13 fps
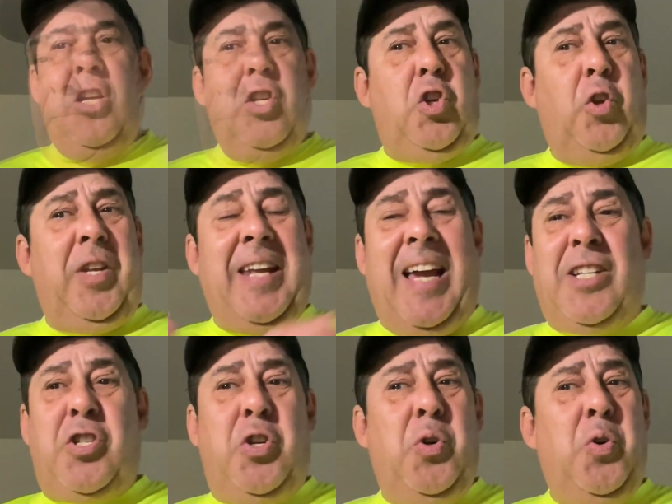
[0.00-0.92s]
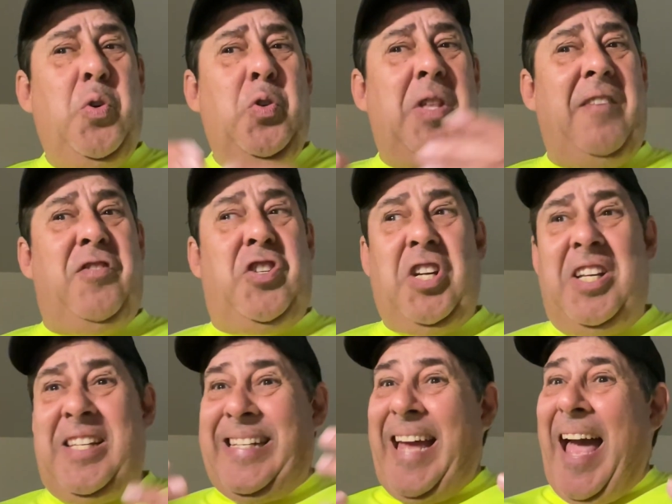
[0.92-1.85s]
So the next two, they've
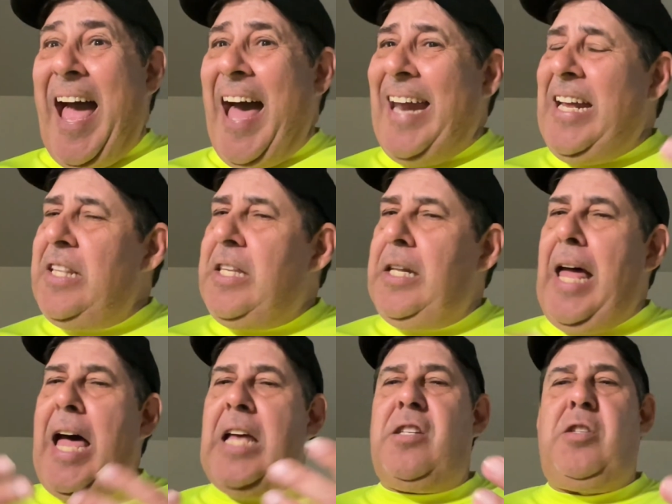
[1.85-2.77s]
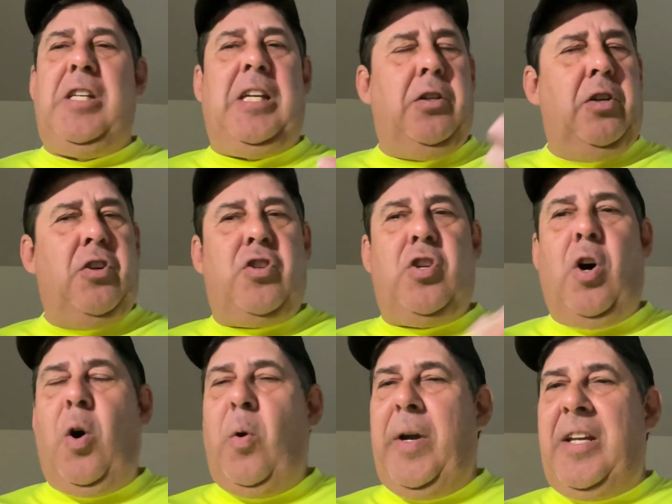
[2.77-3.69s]
just added the last year or
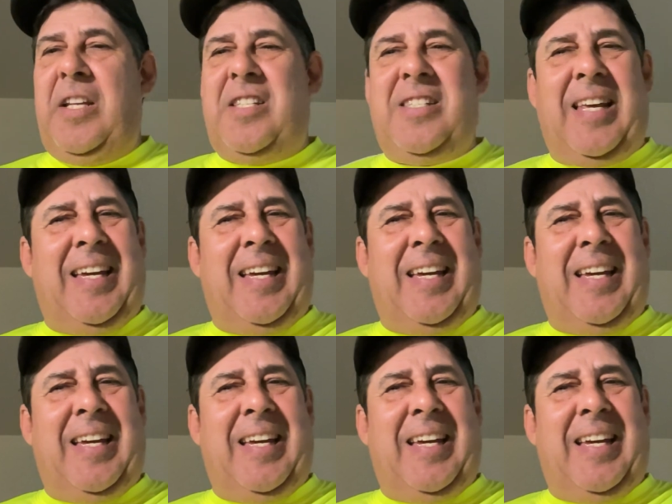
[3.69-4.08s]
so, and it's